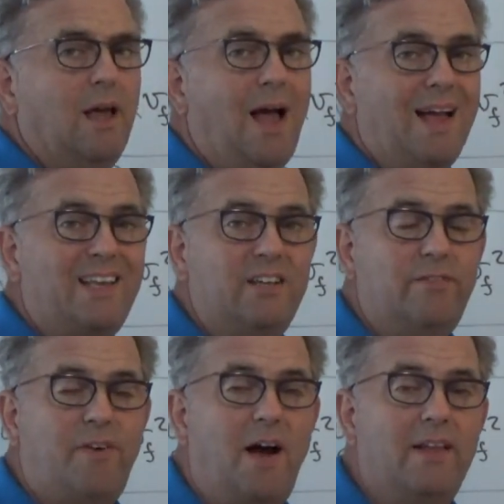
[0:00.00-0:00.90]
I can
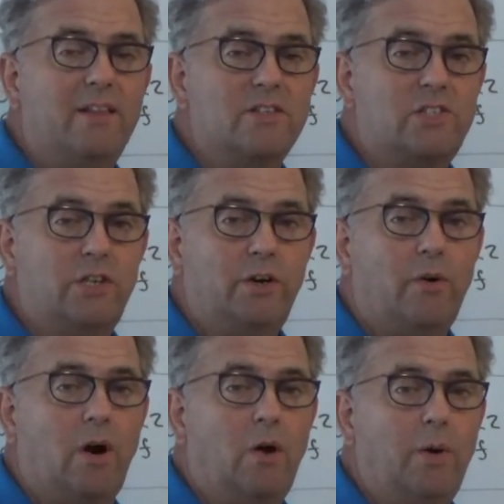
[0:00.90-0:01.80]
define the
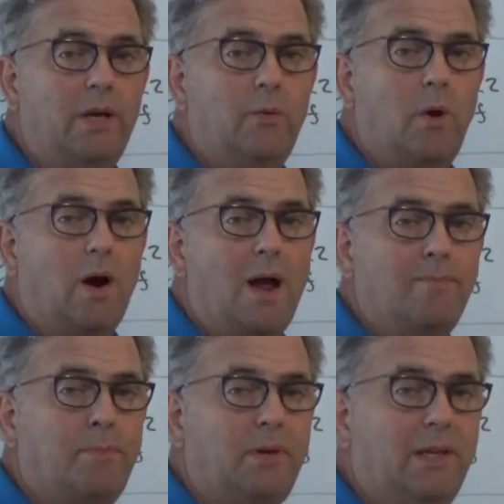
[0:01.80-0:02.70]
0 anywhere I
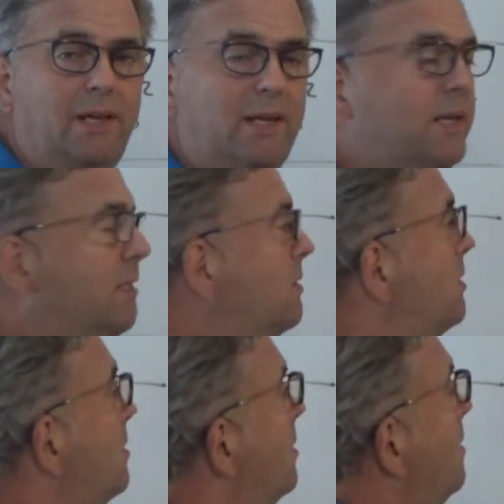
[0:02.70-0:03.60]
please.